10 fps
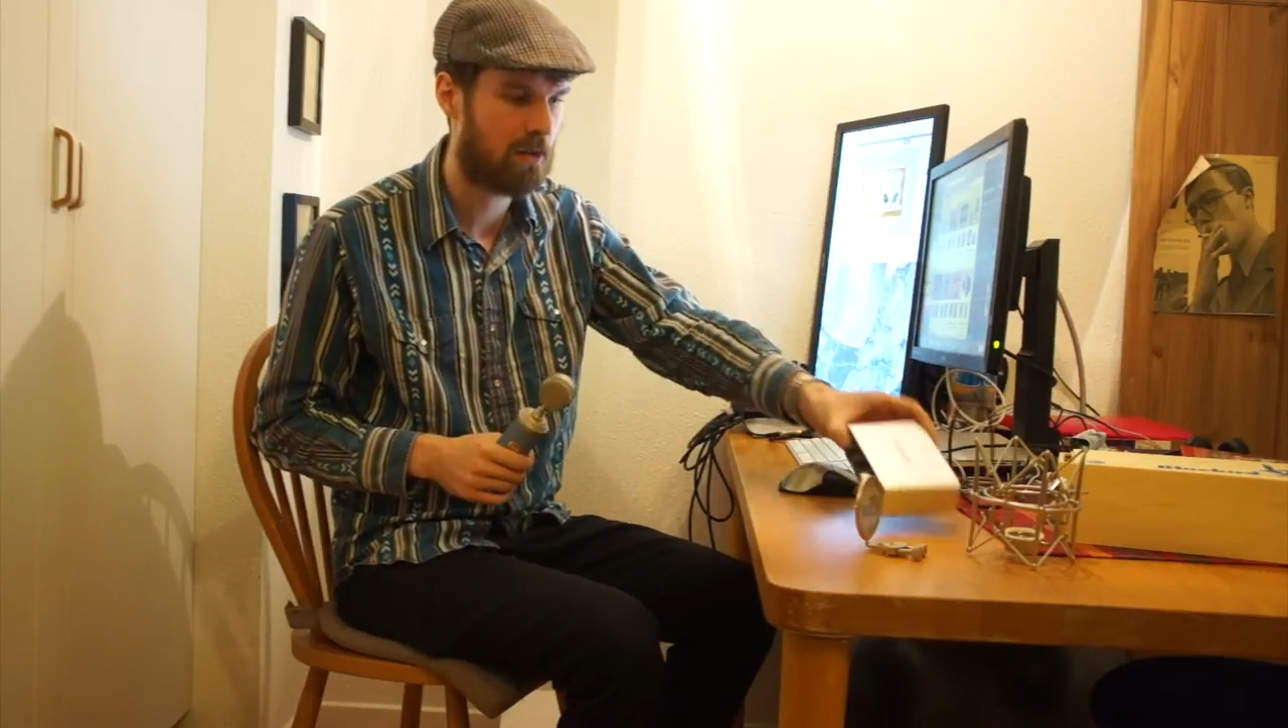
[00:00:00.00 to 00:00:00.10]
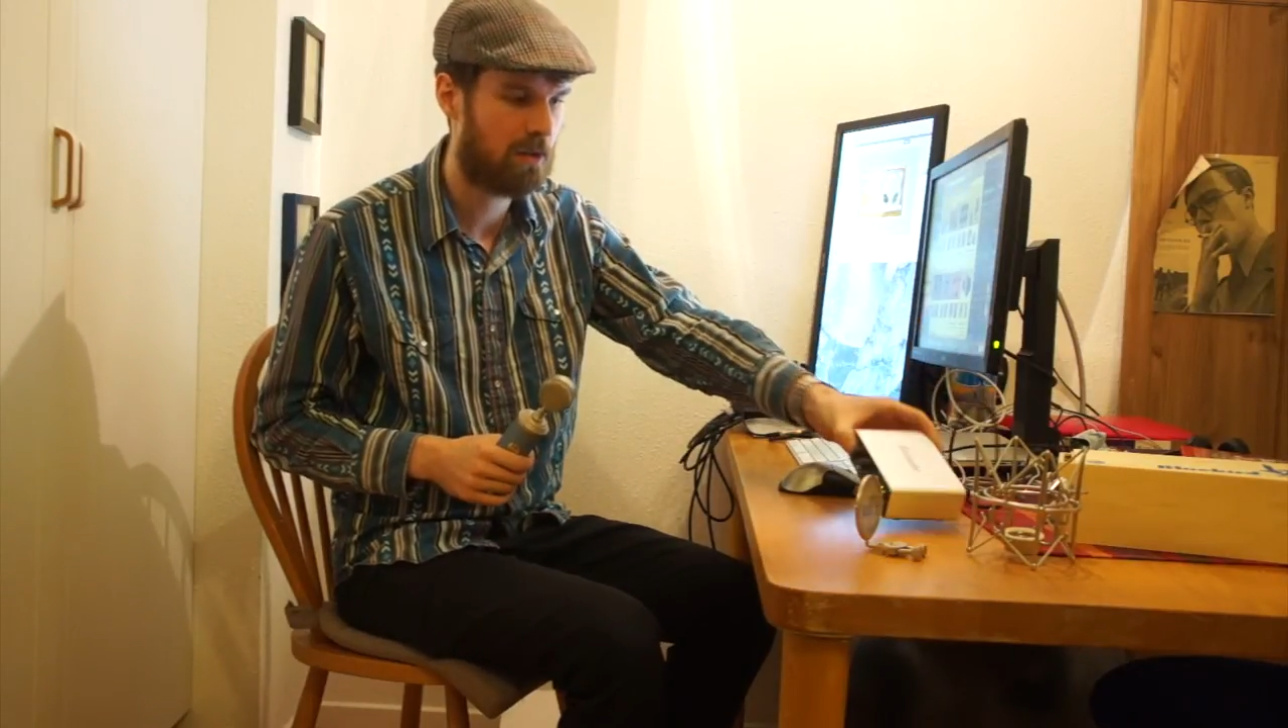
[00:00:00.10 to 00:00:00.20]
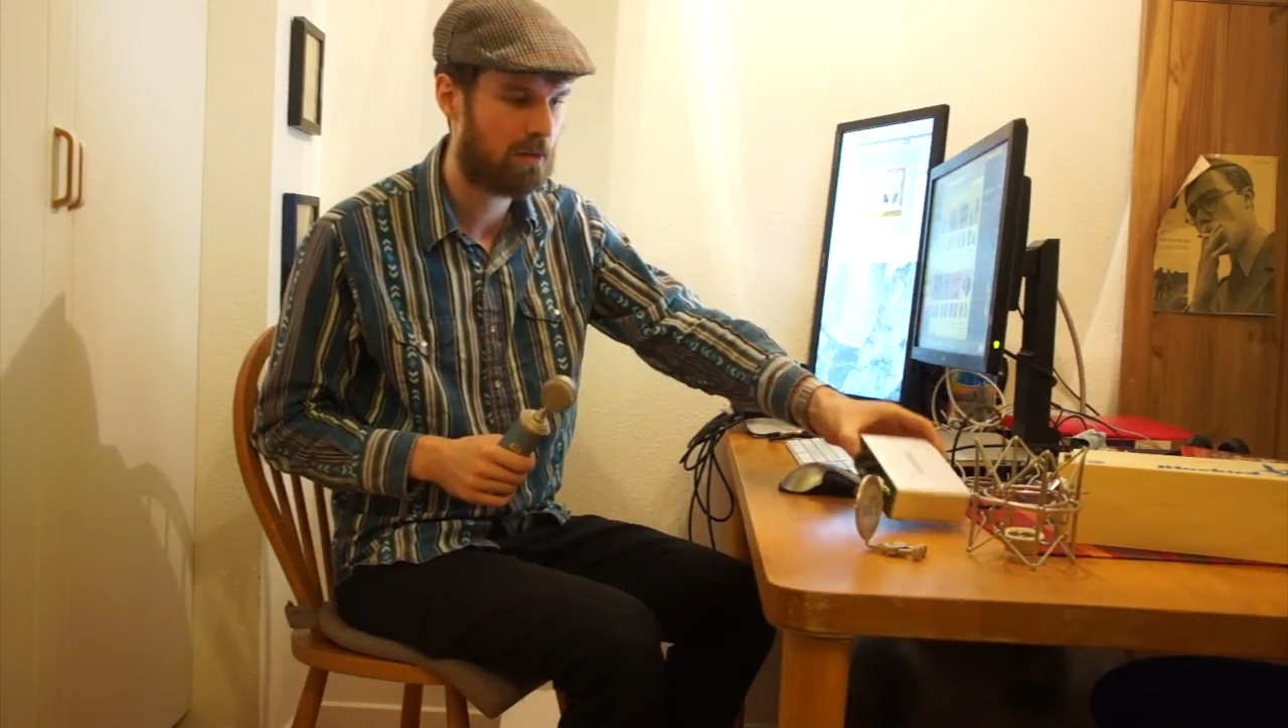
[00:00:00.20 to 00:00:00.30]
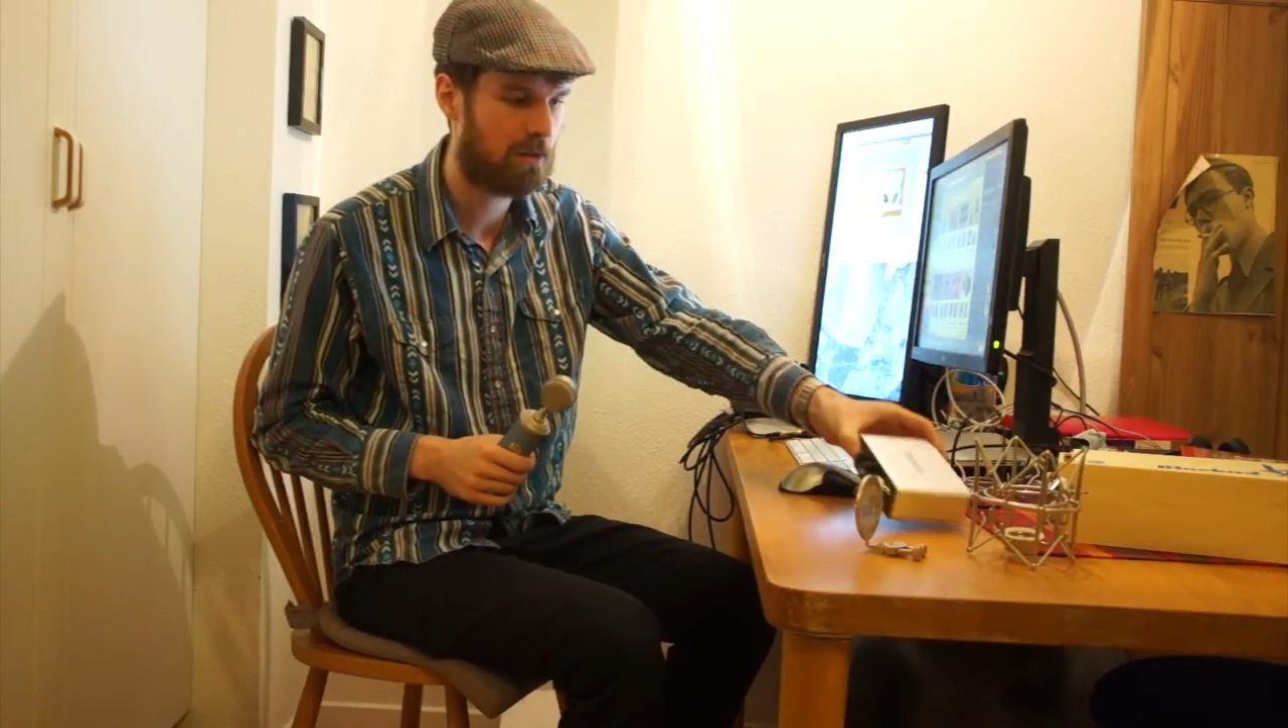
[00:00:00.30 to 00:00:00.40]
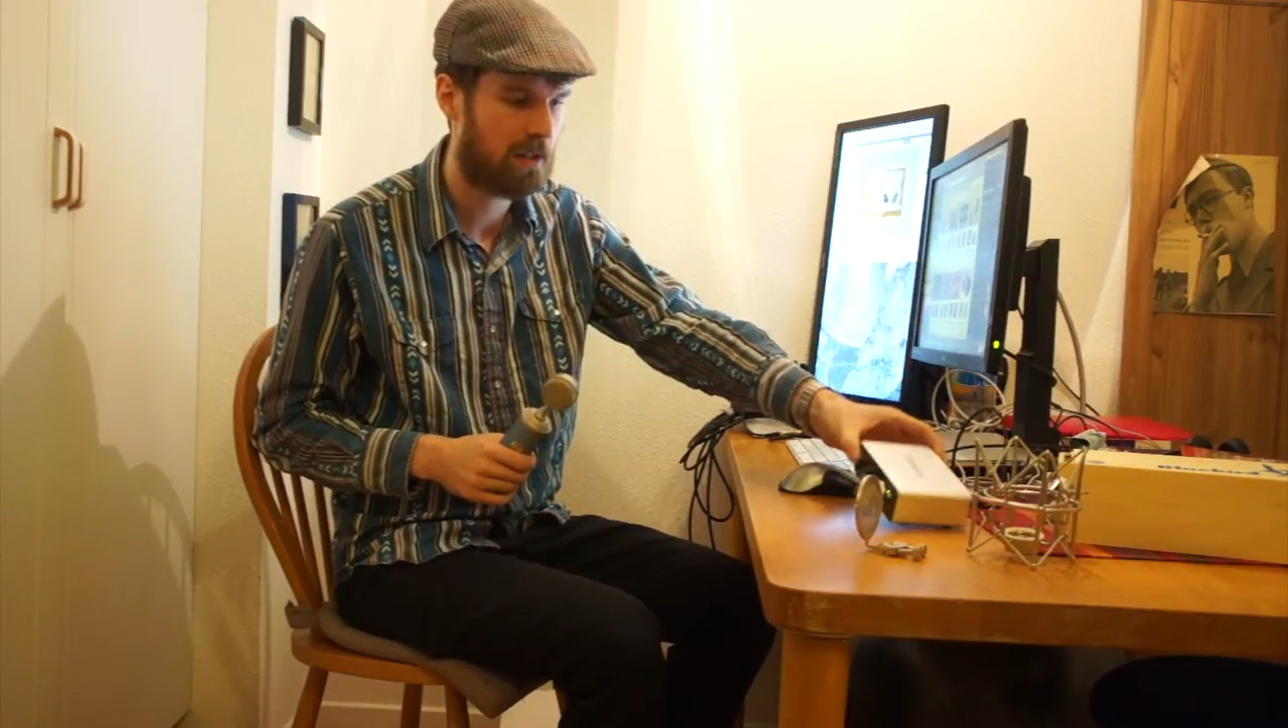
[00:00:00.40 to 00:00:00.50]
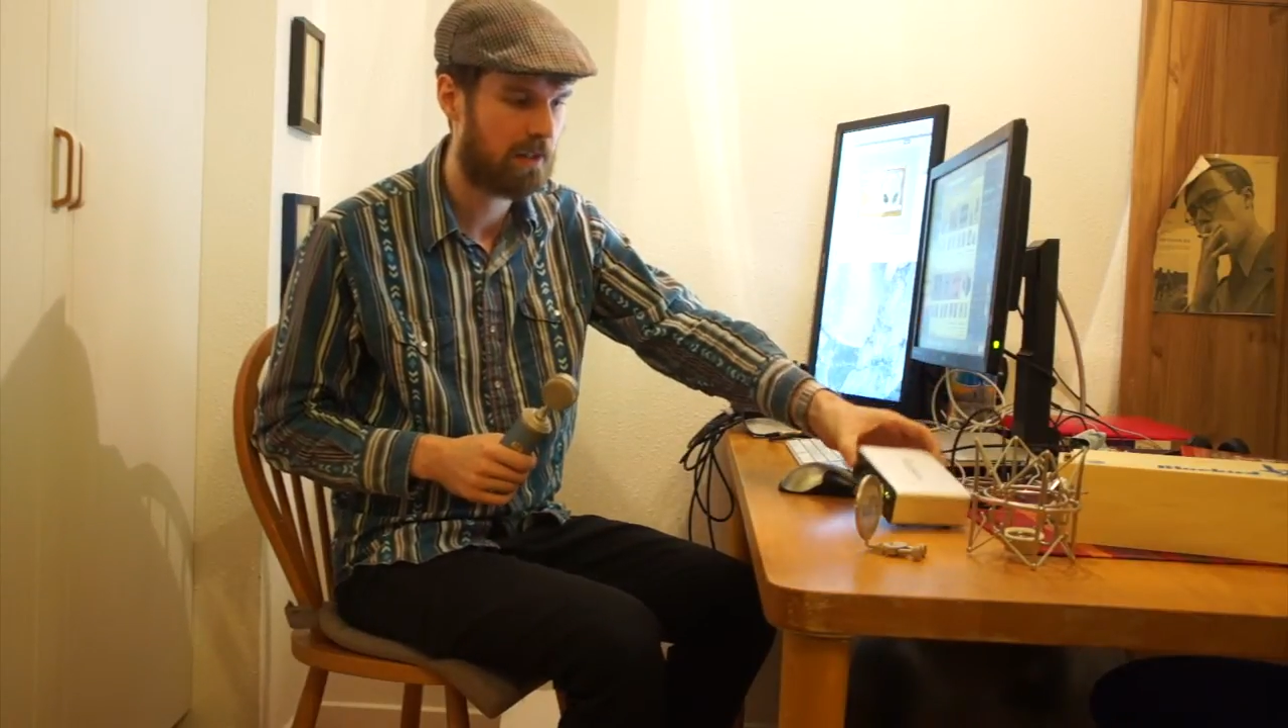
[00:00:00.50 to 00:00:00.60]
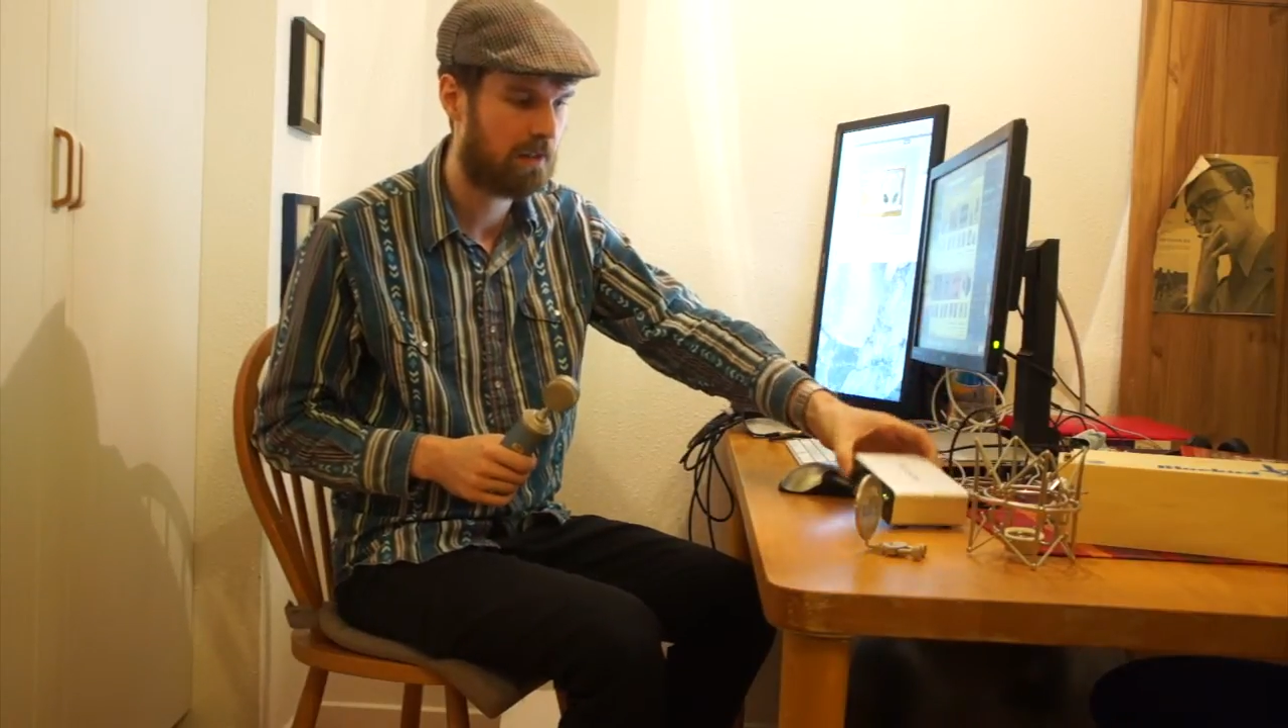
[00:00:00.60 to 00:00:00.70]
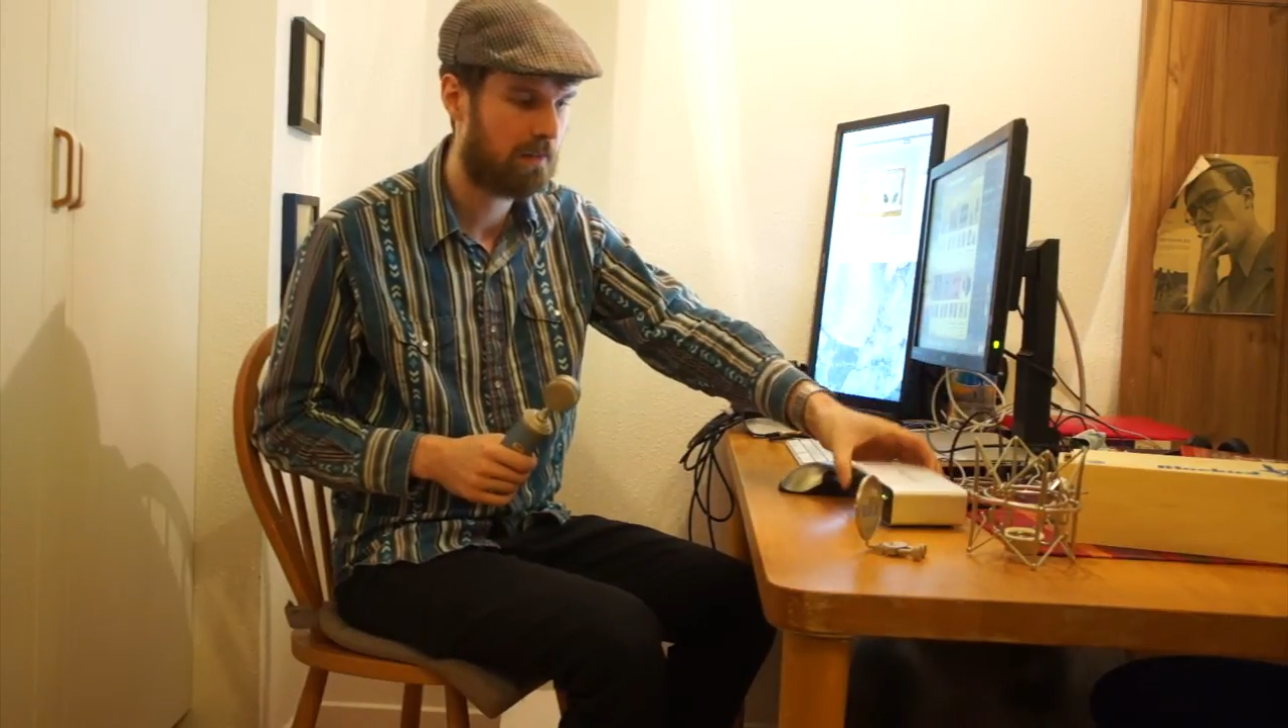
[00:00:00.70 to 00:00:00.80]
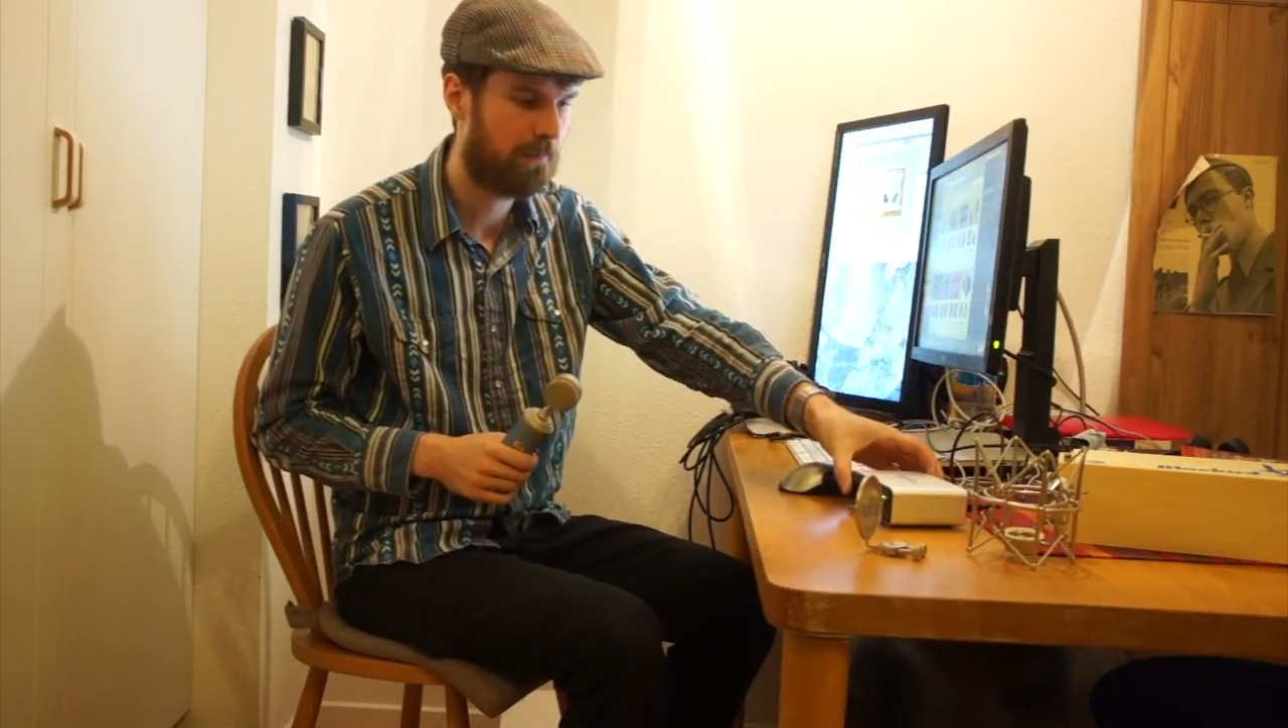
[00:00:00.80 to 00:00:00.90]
right here.